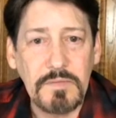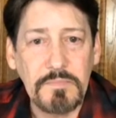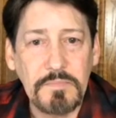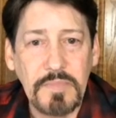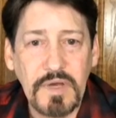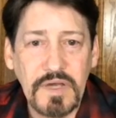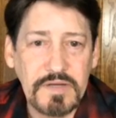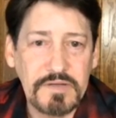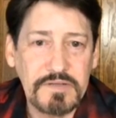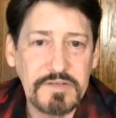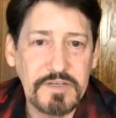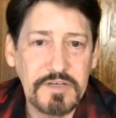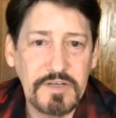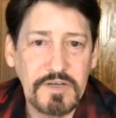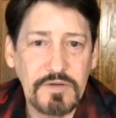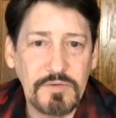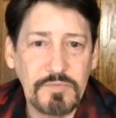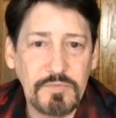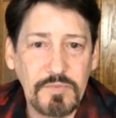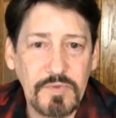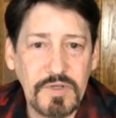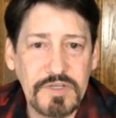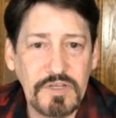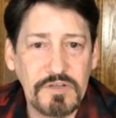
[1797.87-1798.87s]
But,
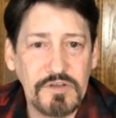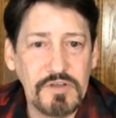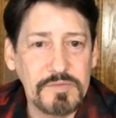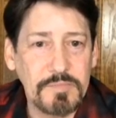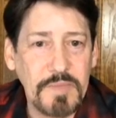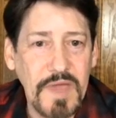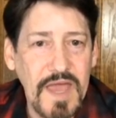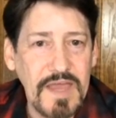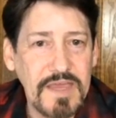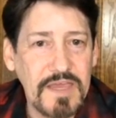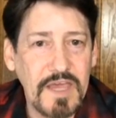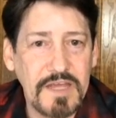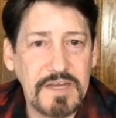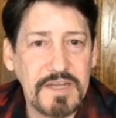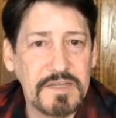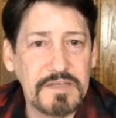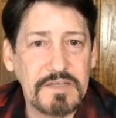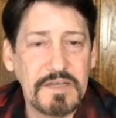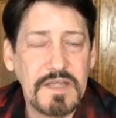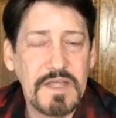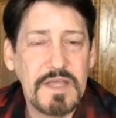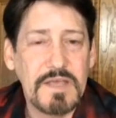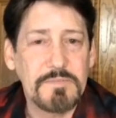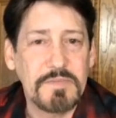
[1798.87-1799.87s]
when you look back at
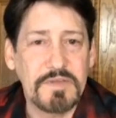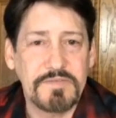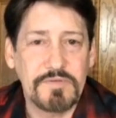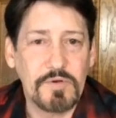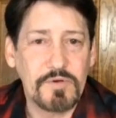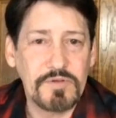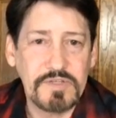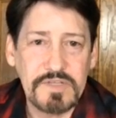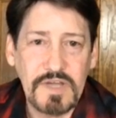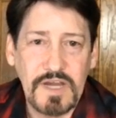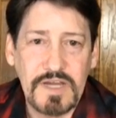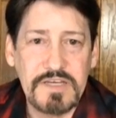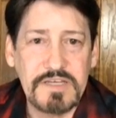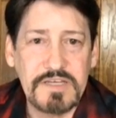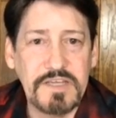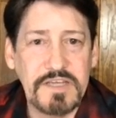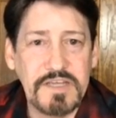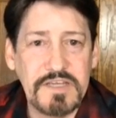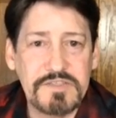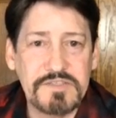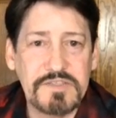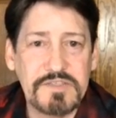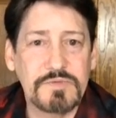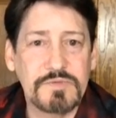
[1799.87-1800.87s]
it, before the 90
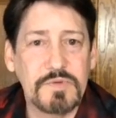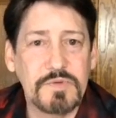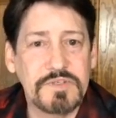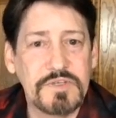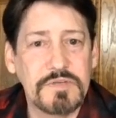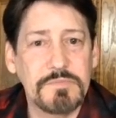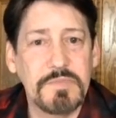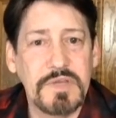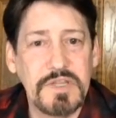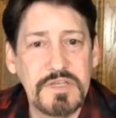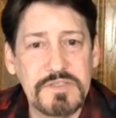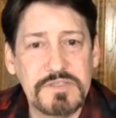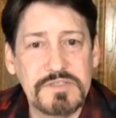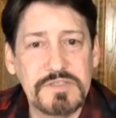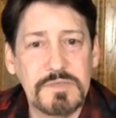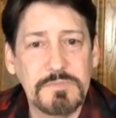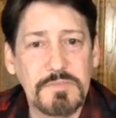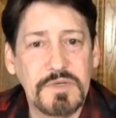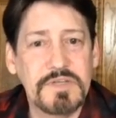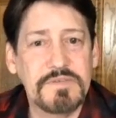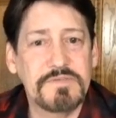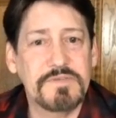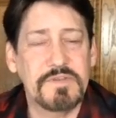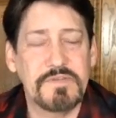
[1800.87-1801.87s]
days is when you're meeting
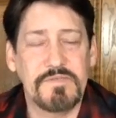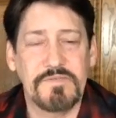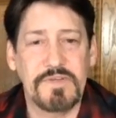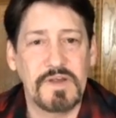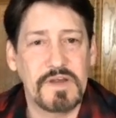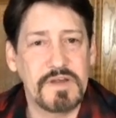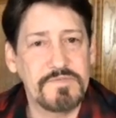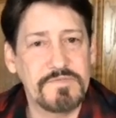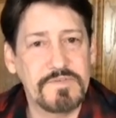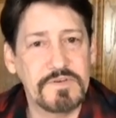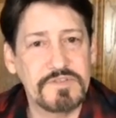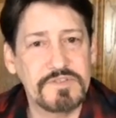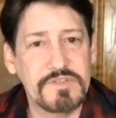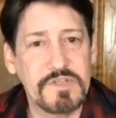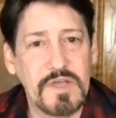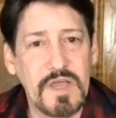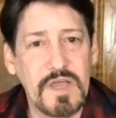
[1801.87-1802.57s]
somebody for the very first